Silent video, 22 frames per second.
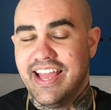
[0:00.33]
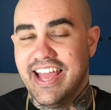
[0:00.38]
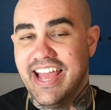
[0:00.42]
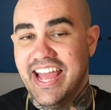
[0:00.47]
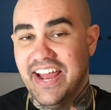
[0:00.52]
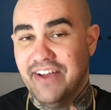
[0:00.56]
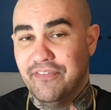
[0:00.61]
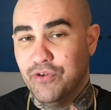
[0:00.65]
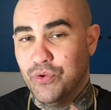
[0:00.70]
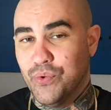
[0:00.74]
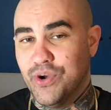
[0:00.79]

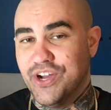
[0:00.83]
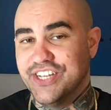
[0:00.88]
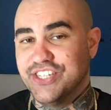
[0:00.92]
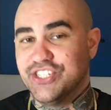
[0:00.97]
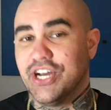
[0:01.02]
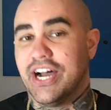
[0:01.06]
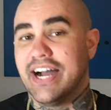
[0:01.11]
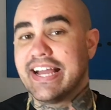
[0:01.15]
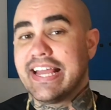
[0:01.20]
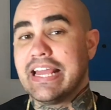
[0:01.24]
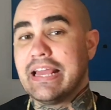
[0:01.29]
Hey everyone,
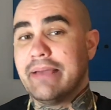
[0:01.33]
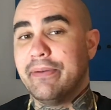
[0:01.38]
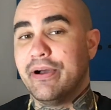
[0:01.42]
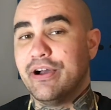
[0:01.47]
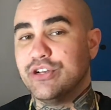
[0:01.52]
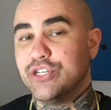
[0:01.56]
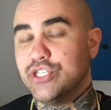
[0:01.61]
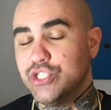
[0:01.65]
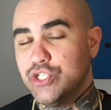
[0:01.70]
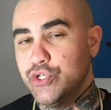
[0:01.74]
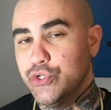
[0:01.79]
talking
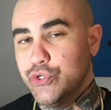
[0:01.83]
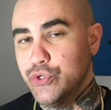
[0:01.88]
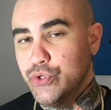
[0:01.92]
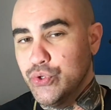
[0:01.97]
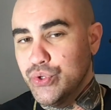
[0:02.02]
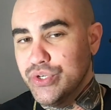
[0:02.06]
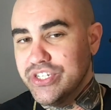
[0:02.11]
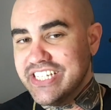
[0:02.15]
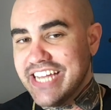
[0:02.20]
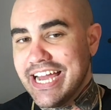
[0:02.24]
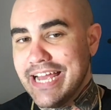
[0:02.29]
about
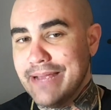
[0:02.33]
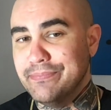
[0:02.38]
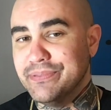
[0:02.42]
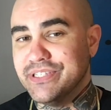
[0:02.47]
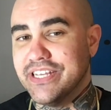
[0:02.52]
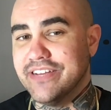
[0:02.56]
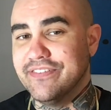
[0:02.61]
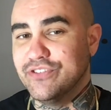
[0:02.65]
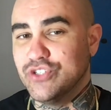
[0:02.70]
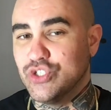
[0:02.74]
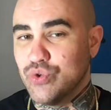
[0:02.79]
two types
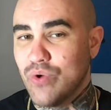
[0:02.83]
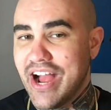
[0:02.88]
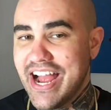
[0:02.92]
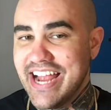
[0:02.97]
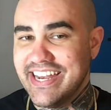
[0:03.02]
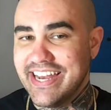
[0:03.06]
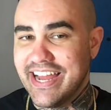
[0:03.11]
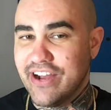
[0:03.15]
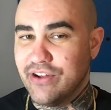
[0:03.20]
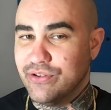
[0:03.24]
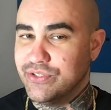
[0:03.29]
of dry
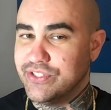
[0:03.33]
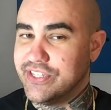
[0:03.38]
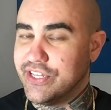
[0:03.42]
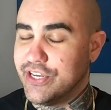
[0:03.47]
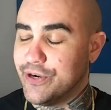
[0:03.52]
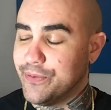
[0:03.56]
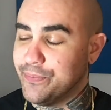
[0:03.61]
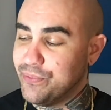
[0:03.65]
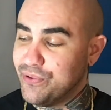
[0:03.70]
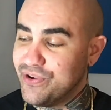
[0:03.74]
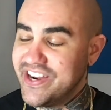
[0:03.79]
downs that
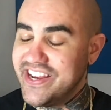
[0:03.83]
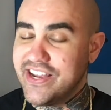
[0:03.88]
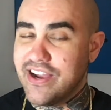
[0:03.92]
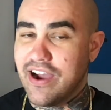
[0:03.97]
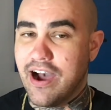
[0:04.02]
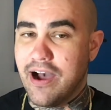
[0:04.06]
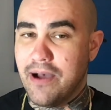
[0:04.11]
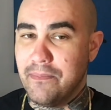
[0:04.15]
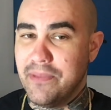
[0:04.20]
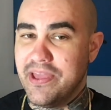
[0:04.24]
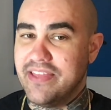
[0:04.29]
are pretty
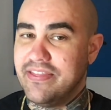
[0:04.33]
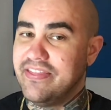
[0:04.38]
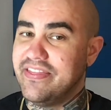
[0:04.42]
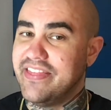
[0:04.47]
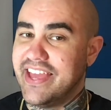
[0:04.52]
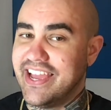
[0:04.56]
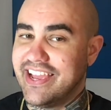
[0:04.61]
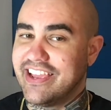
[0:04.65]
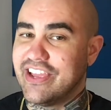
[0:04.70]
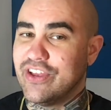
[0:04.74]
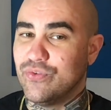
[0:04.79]
common
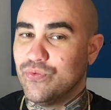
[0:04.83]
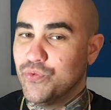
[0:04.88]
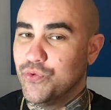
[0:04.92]
that can